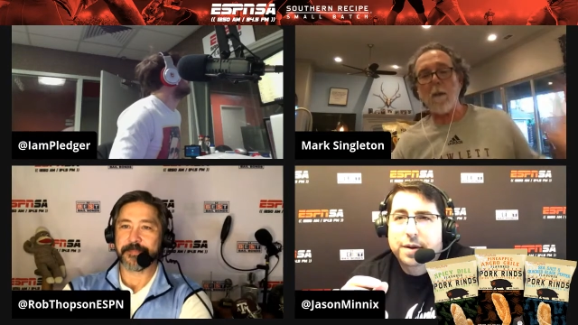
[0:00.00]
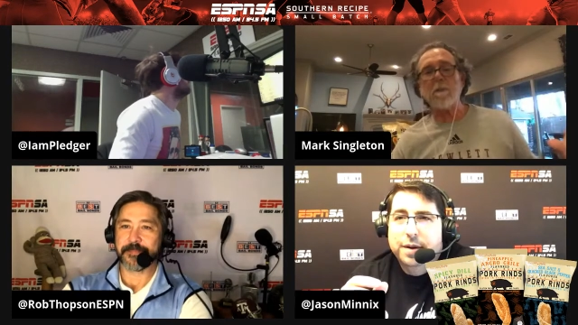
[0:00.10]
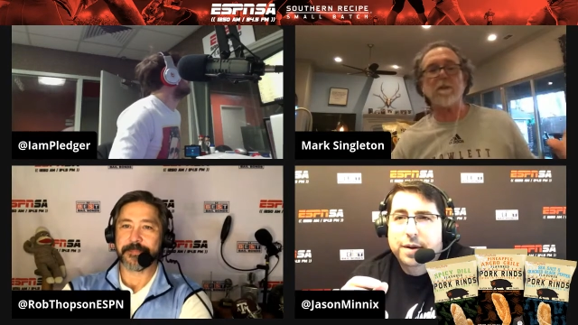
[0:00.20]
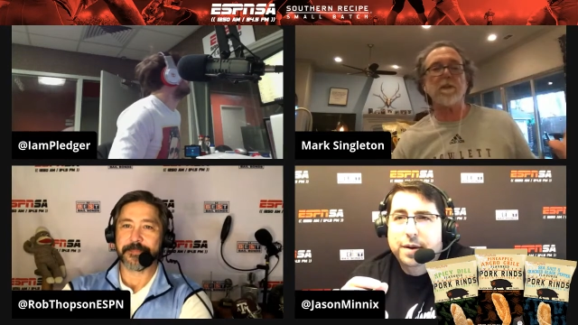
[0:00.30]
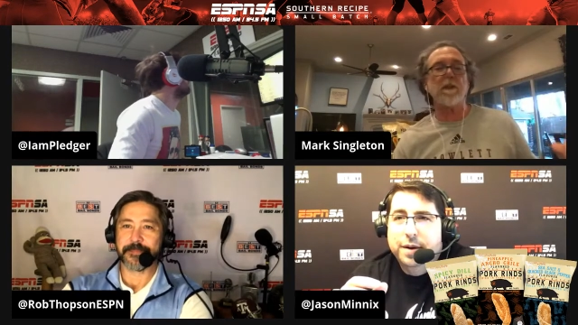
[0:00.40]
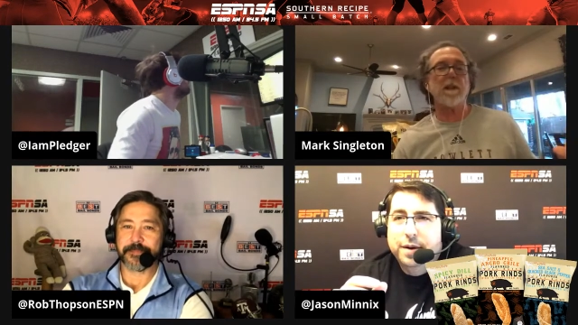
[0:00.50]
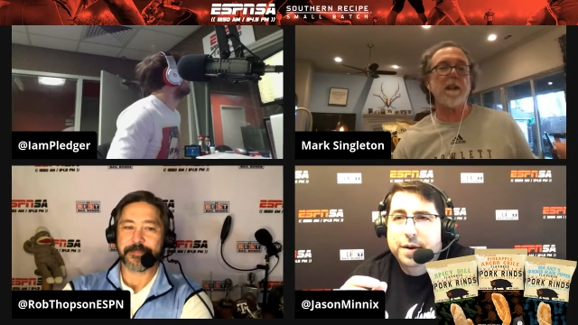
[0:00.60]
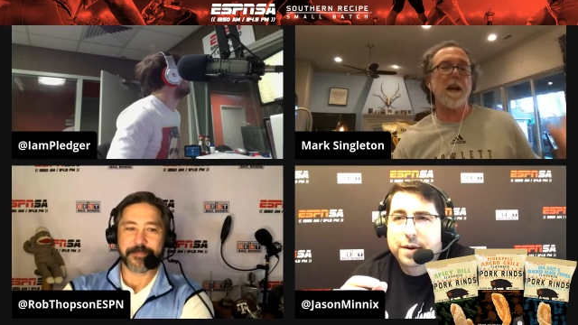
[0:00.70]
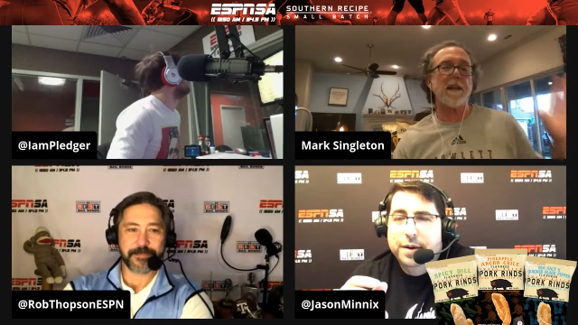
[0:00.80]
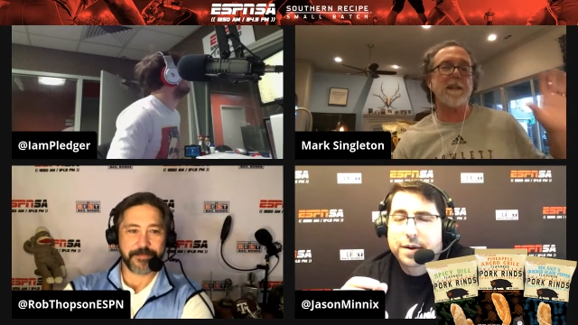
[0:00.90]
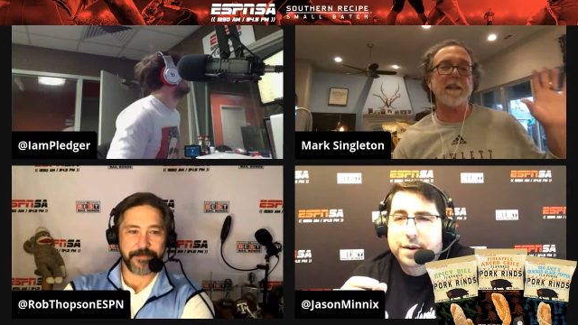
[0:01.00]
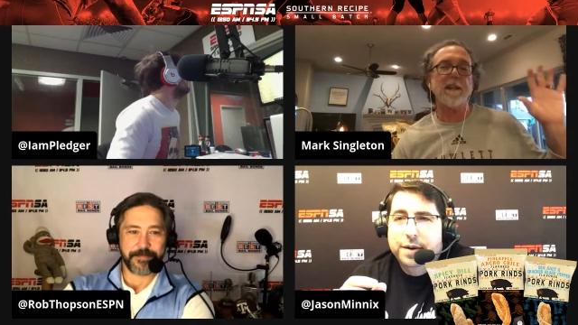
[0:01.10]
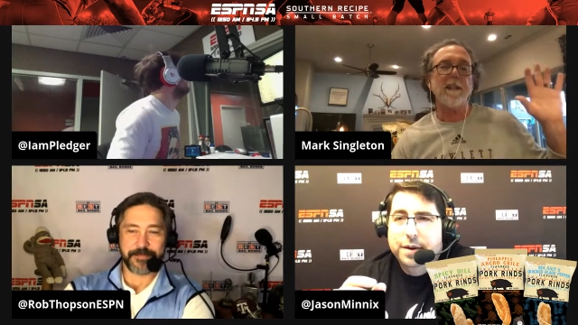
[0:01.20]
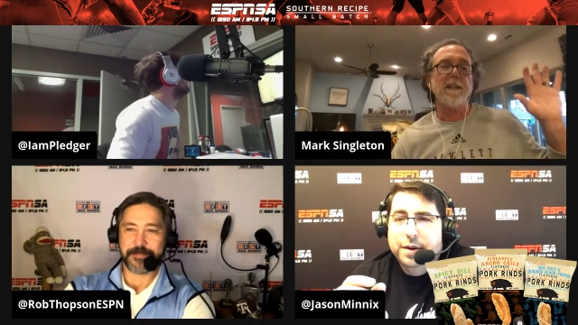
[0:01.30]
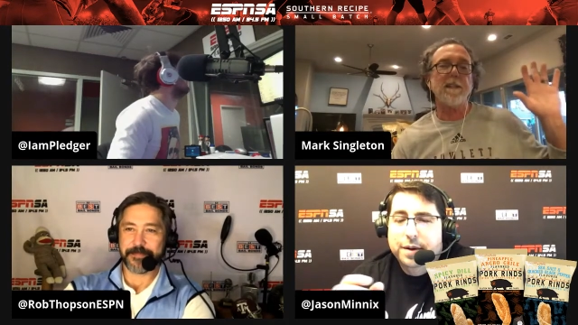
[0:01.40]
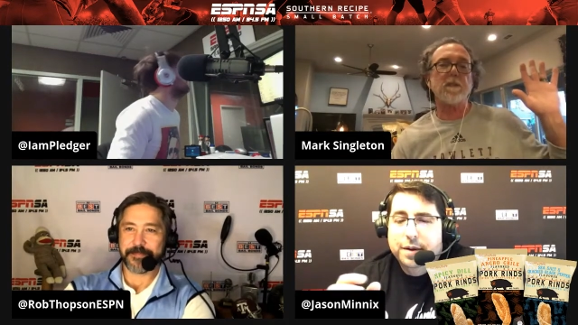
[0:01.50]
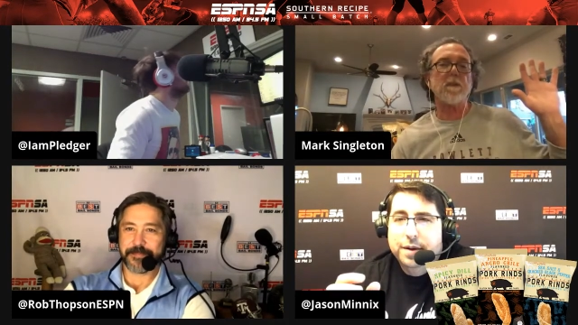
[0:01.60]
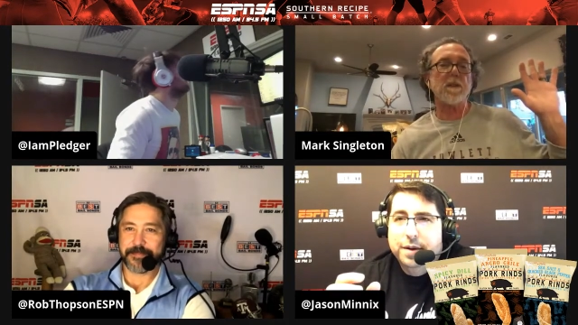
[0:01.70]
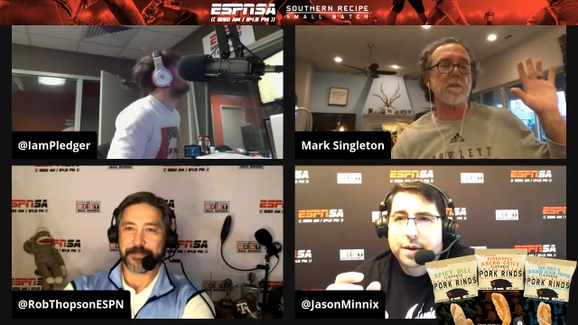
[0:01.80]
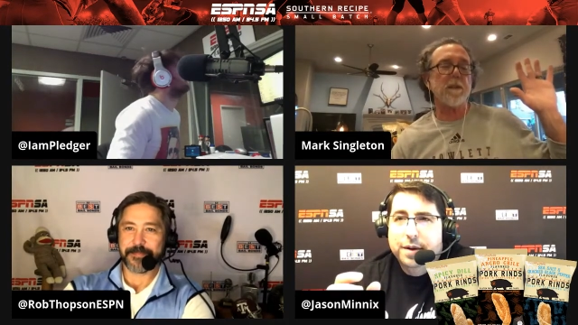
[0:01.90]
Speaker 1: I promise you're going to like it.
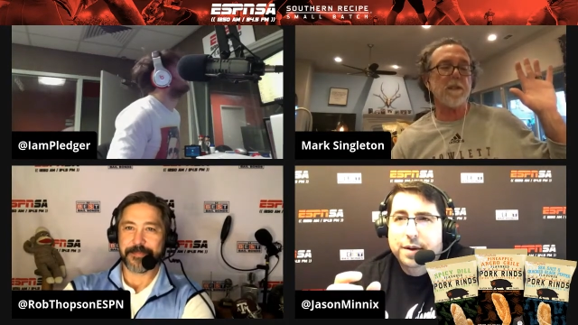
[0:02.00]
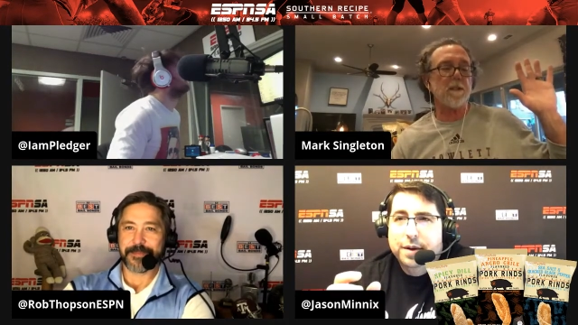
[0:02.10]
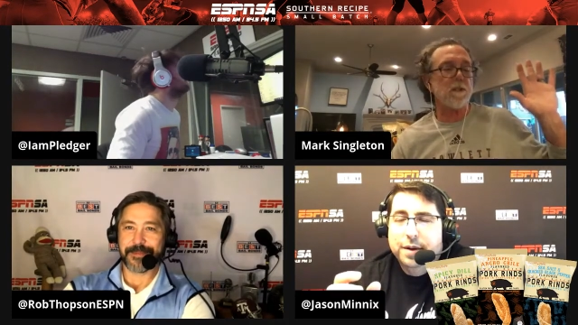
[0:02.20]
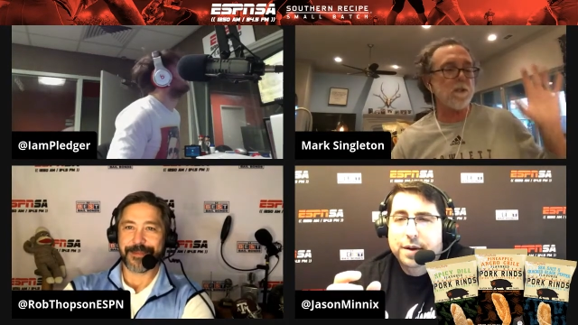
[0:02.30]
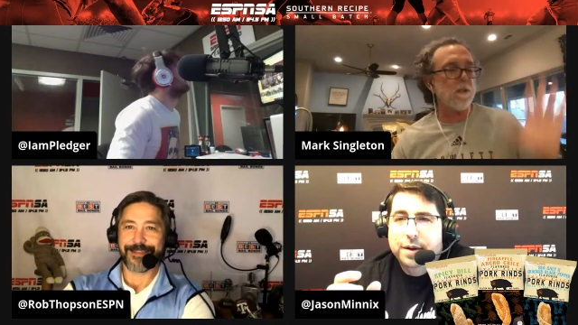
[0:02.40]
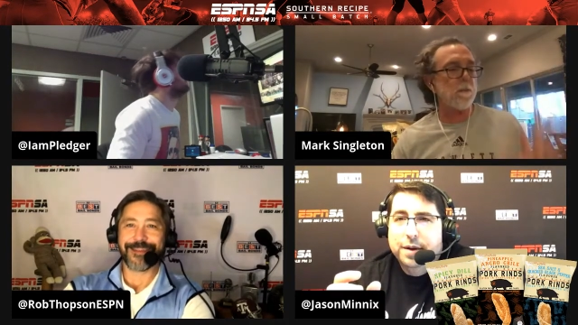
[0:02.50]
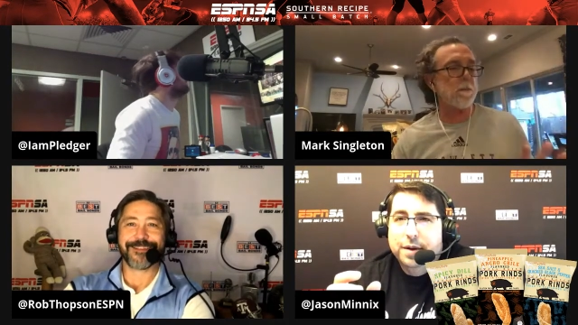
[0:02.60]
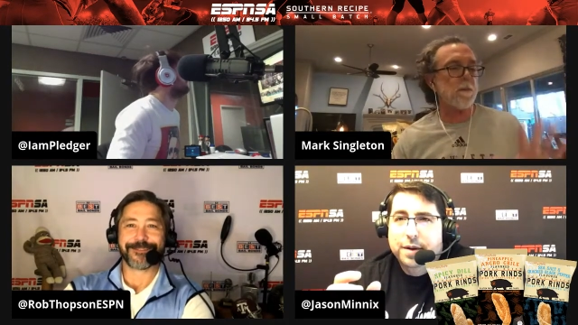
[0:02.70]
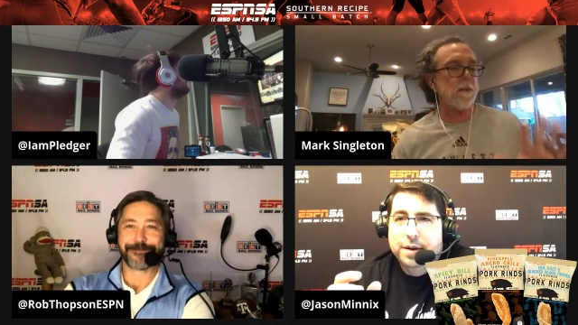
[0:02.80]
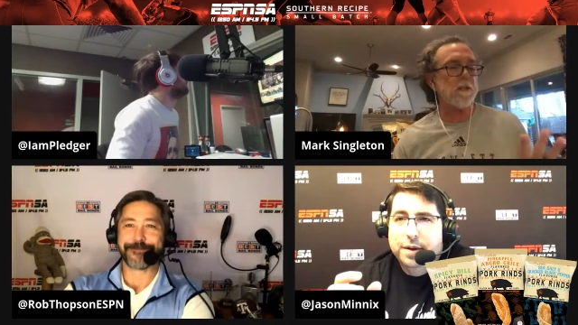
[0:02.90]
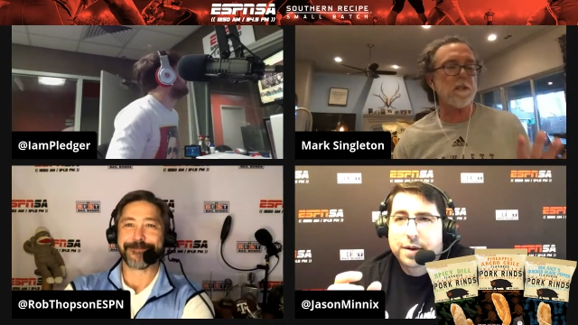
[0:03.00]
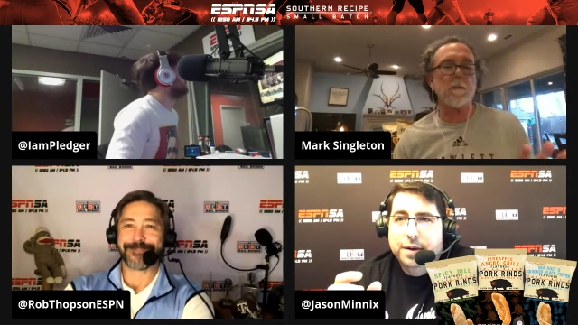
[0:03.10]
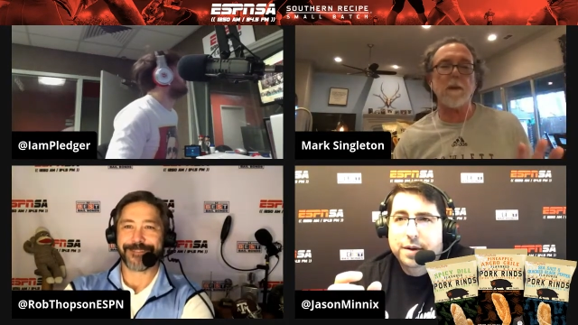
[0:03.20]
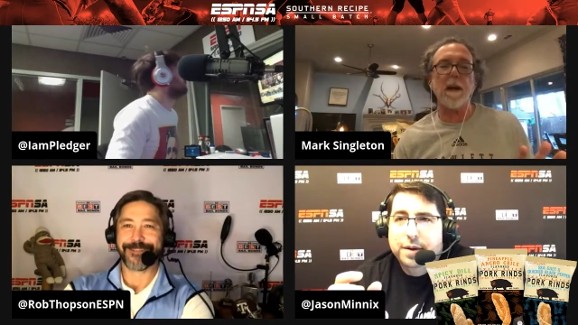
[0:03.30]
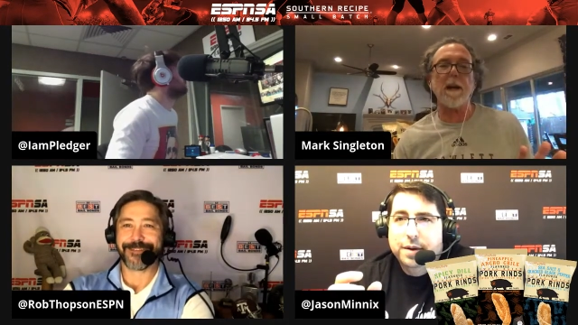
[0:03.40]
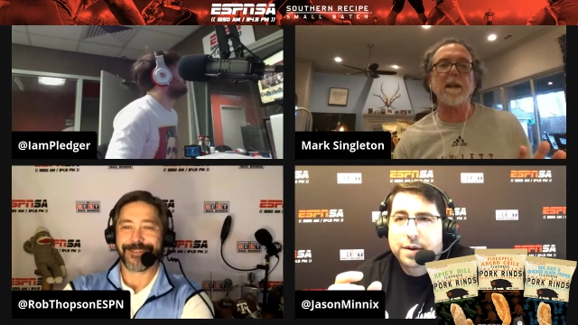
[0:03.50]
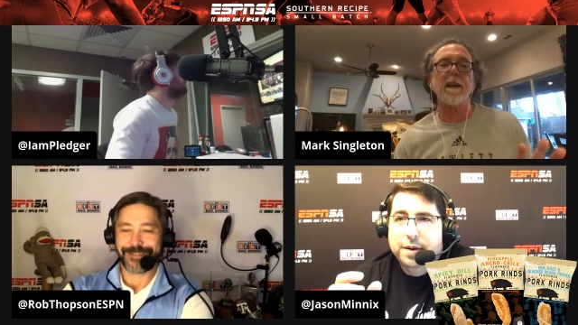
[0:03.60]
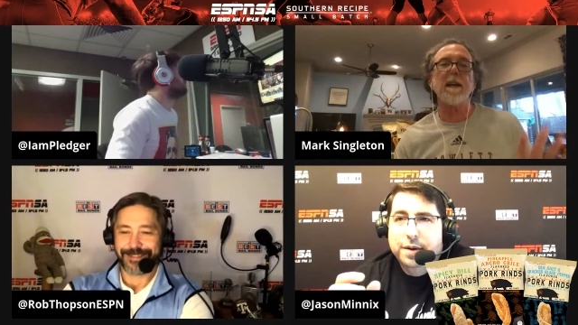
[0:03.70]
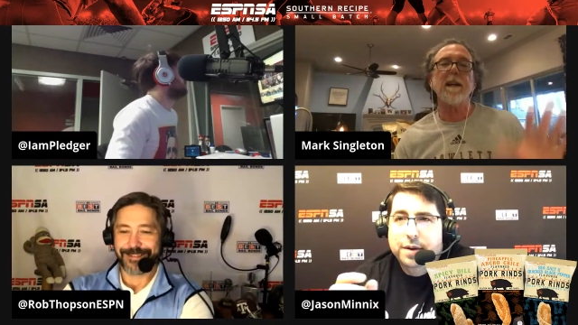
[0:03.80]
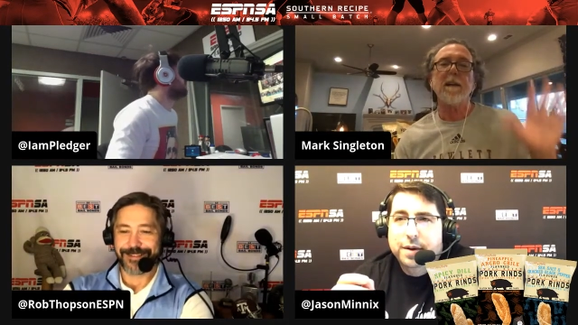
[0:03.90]
This recipe is super easy to
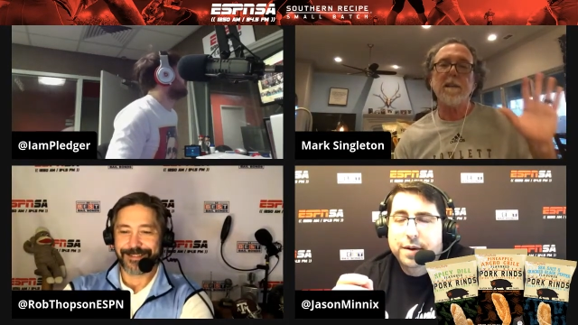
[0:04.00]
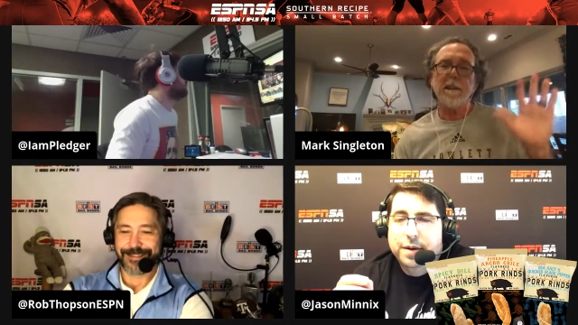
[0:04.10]
make.